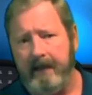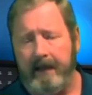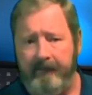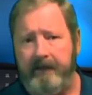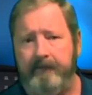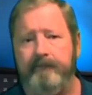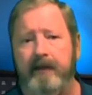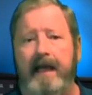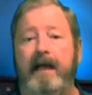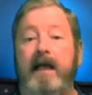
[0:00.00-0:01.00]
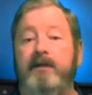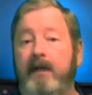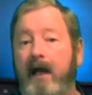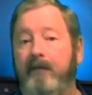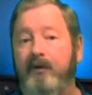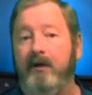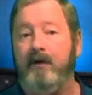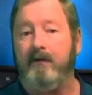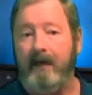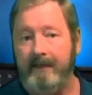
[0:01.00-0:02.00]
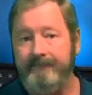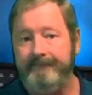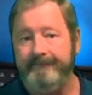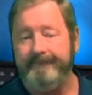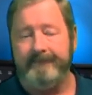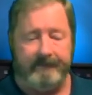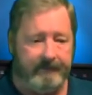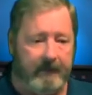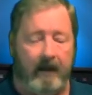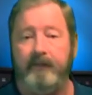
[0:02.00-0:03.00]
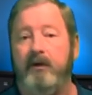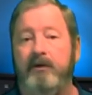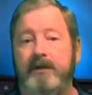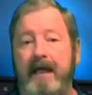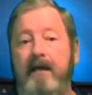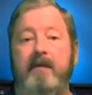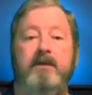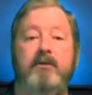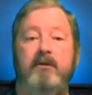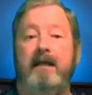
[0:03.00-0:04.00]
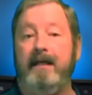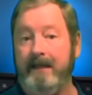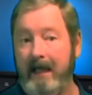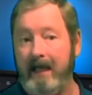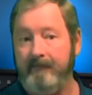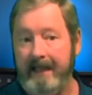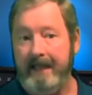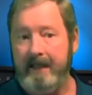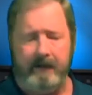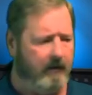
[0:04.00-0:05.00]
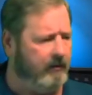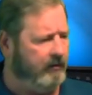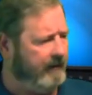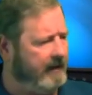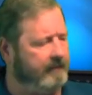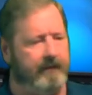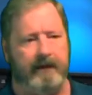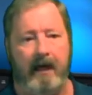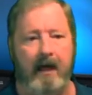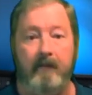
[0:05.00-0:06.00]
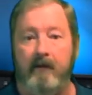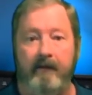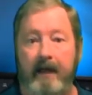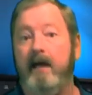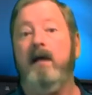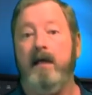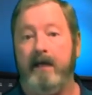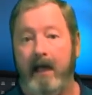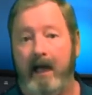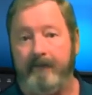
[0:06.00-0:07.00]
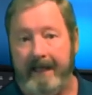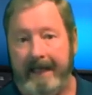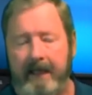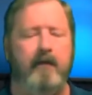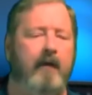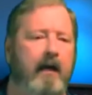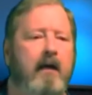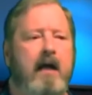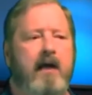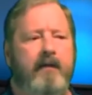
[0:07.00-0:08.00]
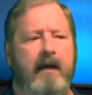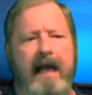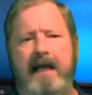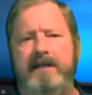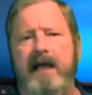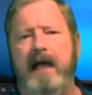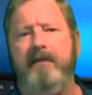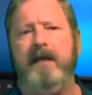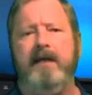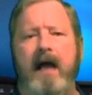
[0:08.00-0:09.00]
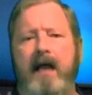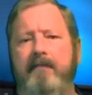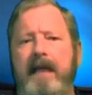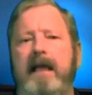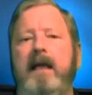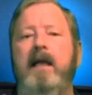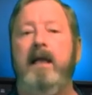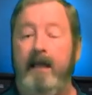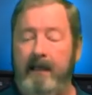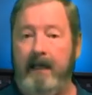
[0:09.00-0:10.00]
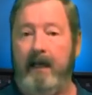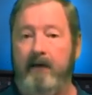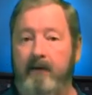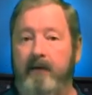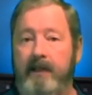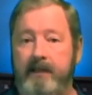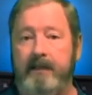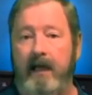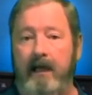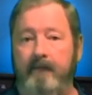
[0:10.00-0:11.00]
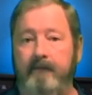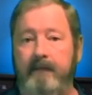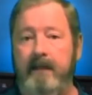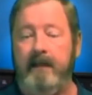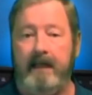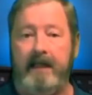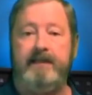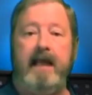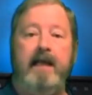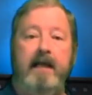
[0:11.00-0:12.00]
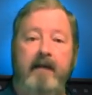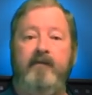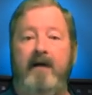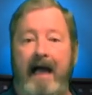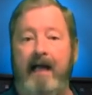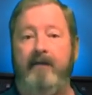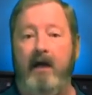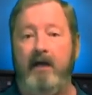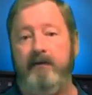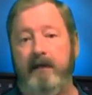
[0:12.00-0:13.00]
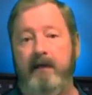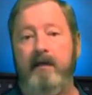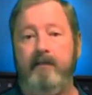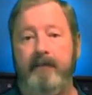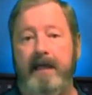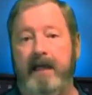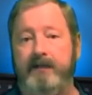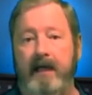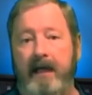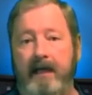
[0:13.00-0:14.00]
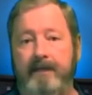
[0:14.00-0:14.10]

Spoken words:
Every plant has a knob turner, right? Knob turner's name is usually not me. You know, who messed with the knob over there? Not me. Well, the last time that not me got hold of this knob, he set it at 500 psi.